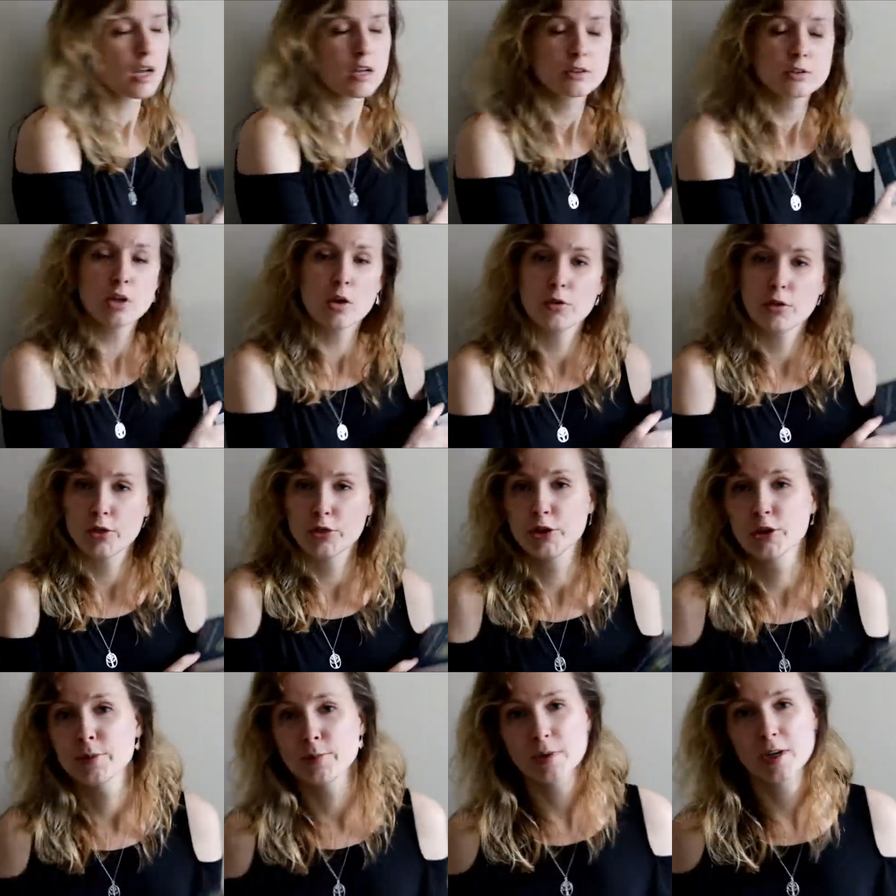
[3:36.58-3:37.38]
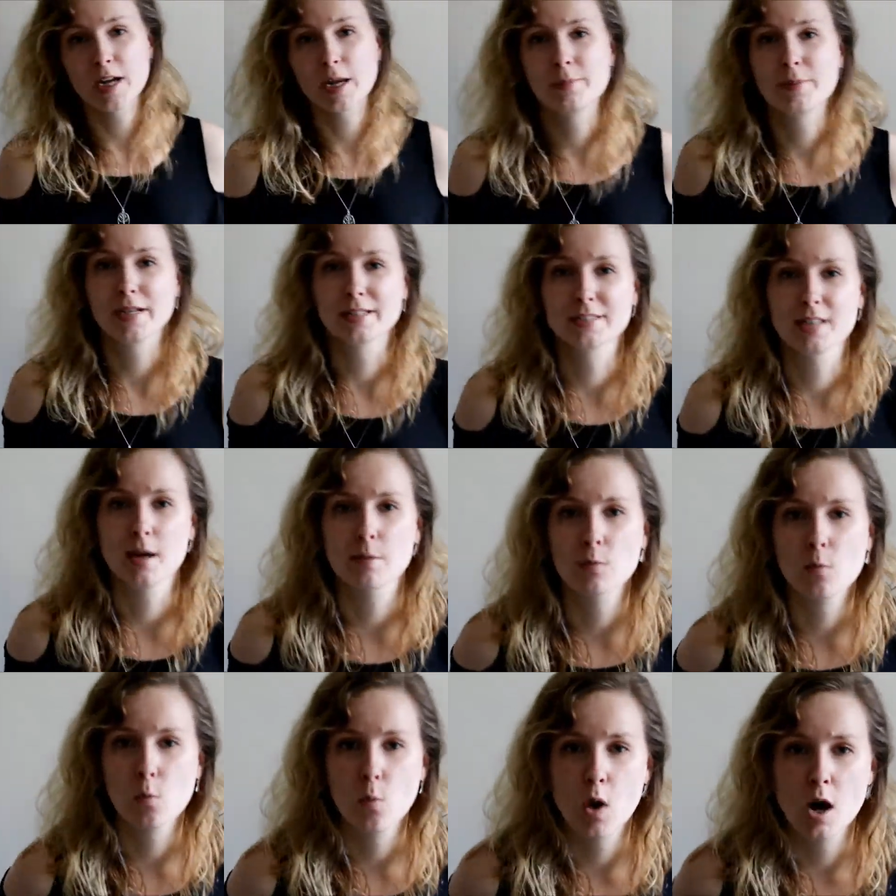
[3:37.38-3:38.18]
so the third book I picked
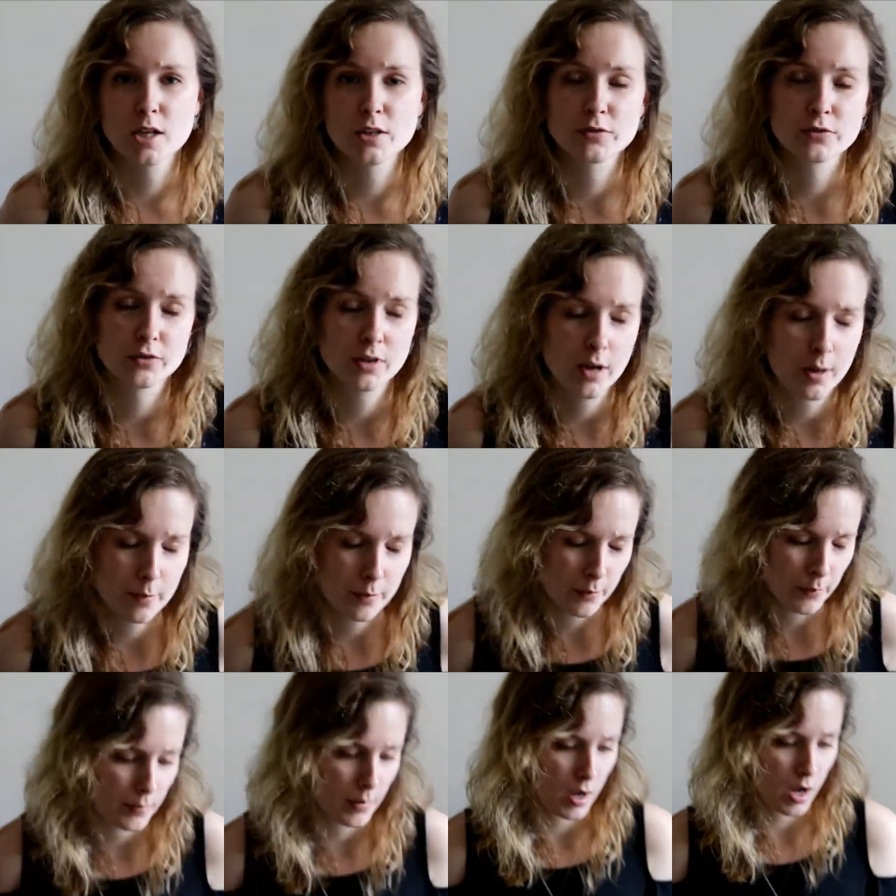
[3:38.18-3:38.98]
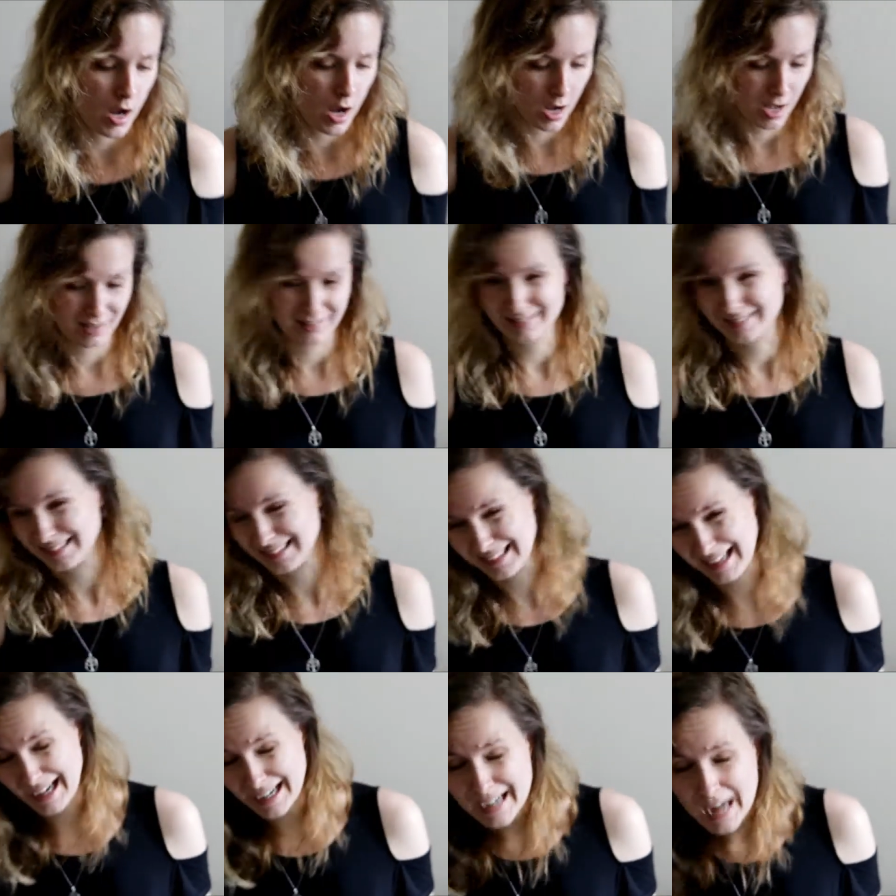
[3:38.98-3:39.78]
up was from
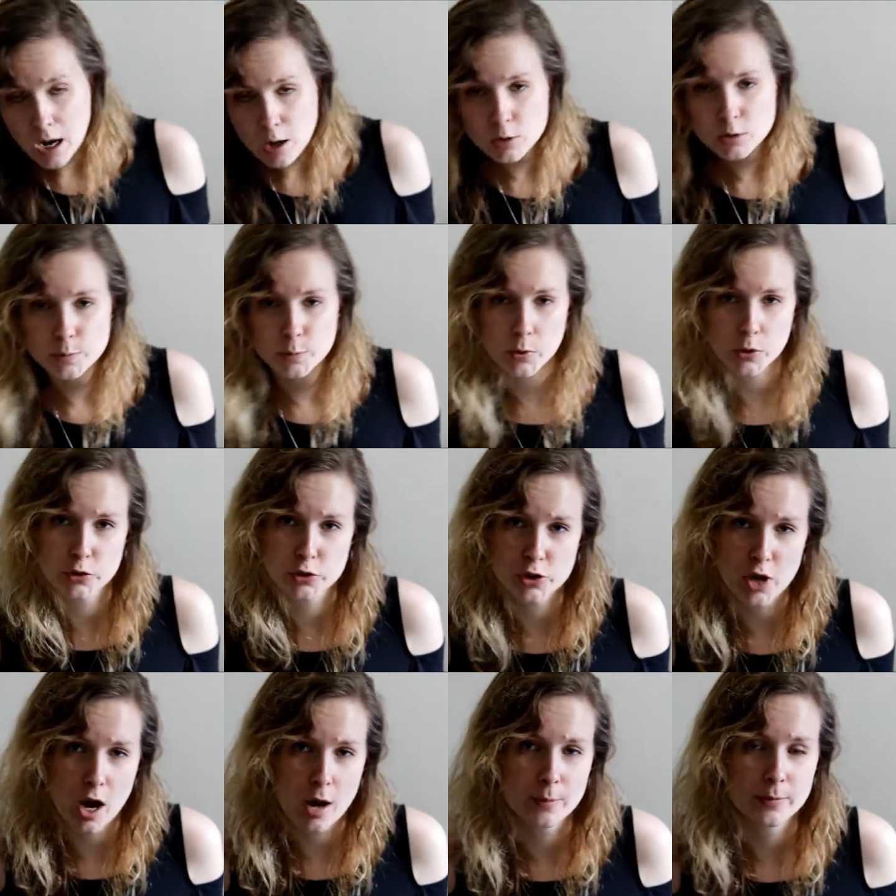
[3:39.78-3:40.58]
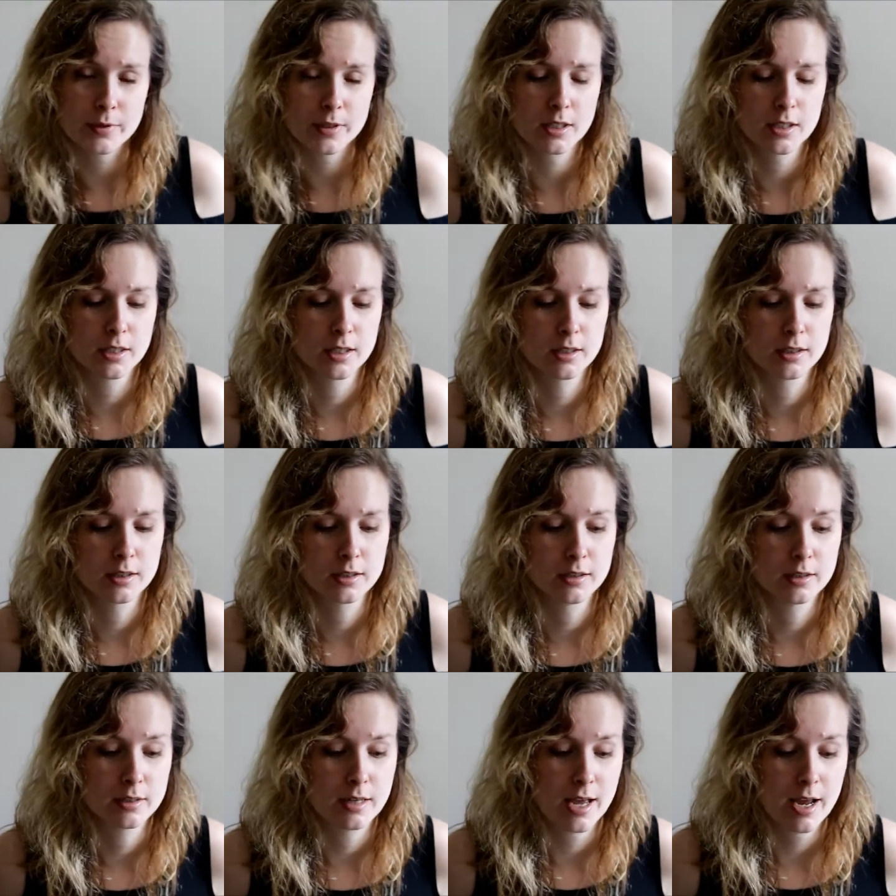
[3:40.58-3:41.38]
Lighthouse Bookshop
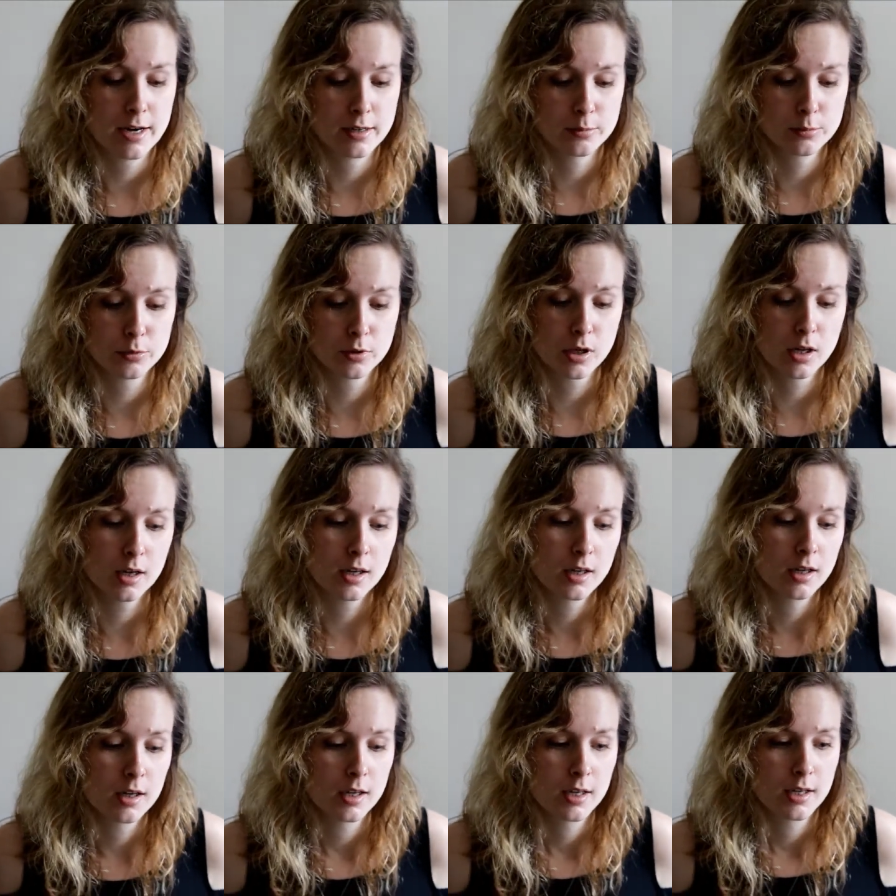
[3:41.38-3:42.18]
in Edinburgh.